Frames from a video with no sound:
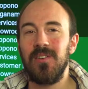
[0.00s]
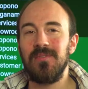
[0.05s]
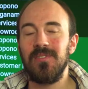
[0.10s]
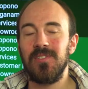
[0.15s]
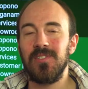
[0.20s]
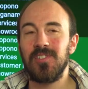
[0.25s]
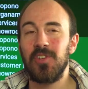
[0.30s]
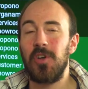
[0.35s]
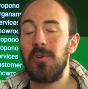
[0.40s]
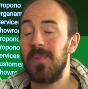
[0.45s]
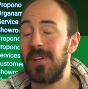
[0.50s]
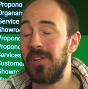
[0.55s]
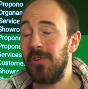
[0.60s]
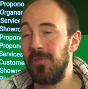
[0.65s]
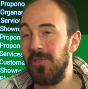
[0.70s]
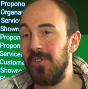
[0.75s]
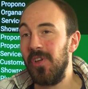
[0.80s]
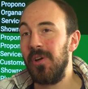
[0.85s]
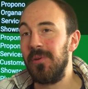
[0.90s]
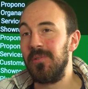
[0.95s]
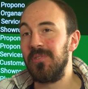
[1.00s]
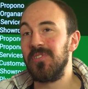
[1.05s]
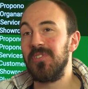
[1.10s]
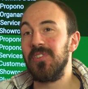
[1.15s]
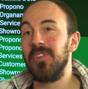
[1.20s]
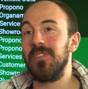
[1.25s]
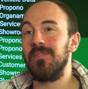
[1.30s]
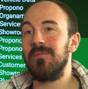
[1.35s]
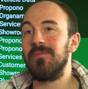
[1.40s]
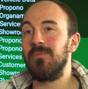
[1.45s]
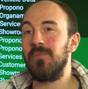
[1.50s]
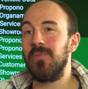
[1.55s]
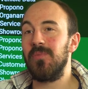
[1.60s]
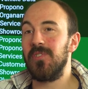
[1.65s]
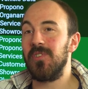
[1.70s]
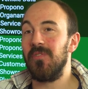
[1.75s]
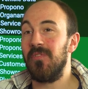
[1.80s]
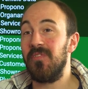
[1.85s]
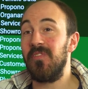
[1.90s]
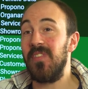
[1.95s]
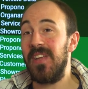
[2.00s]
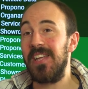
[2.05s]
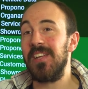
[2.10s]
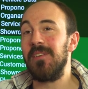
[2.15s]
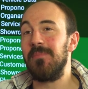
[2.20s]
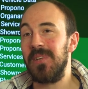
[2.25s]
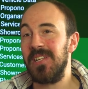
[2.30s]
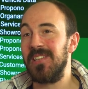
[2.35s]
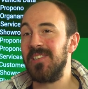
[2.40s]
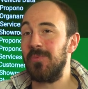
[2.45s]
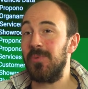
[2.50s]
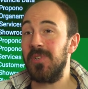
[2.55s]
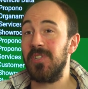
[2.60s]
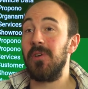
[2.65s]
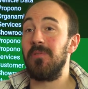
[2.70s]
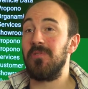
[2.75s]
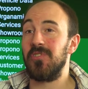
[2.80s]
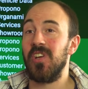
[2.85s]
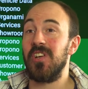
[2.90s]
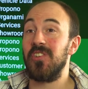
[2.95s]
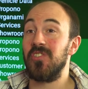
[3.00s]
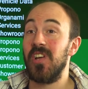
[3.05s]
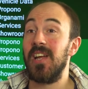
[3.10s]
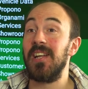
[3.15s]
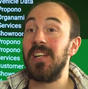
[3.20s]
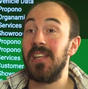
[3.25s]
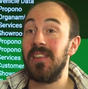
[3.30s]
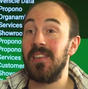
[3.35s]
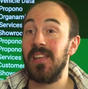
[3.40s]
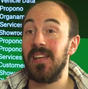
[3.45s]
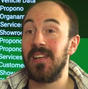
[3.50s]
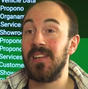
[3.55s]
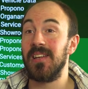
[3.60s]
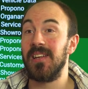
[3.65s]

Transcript: So many unknowns that the fear means we don't change anything.